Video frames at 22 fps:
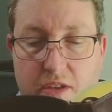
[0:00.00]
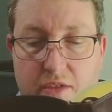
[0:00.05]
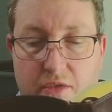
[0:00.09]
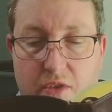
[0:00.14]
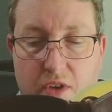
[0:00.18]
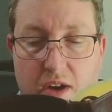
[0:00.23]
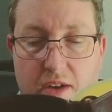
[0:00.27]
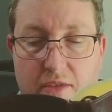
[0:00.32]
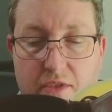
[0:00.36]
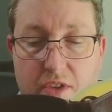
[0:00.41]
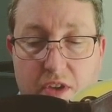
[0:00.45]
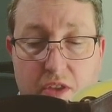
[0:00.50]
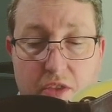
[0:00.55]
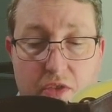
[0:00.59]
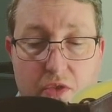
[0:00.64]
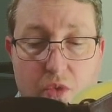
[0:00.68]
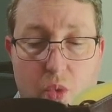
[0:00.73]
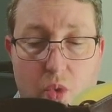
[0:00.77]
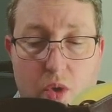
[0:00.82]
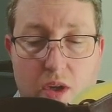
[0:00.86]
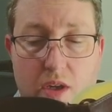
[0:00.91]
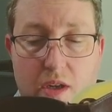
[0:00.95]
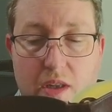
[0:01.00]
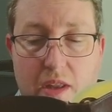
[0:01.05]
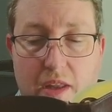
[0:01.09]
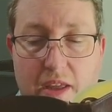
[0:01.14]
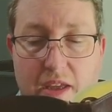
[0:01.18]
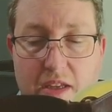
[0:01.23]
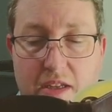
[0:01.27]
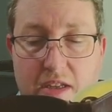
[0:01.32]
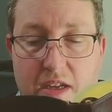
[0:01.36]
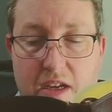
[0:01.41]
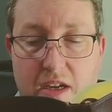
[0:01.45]
for I have the authority to
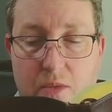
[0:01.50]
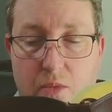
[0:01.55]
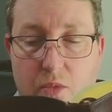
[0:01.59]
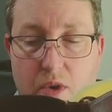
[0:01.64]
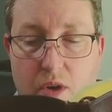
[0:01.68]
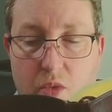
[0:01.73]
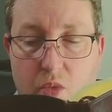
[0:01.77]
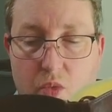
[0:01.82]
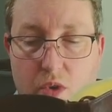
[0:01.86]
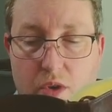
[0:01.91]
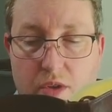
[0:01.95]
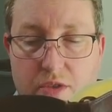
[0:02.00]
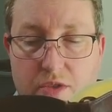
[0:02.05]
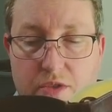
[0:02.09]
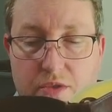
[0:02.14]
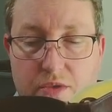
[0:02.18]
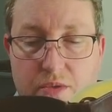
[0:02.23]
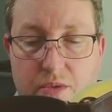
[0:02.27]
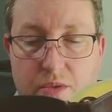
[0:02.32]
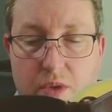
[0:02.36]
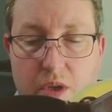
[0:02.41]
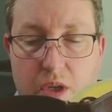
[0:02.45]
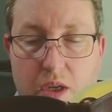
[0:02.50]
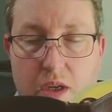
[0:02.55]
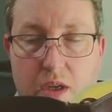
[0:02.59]
lay it down when I want to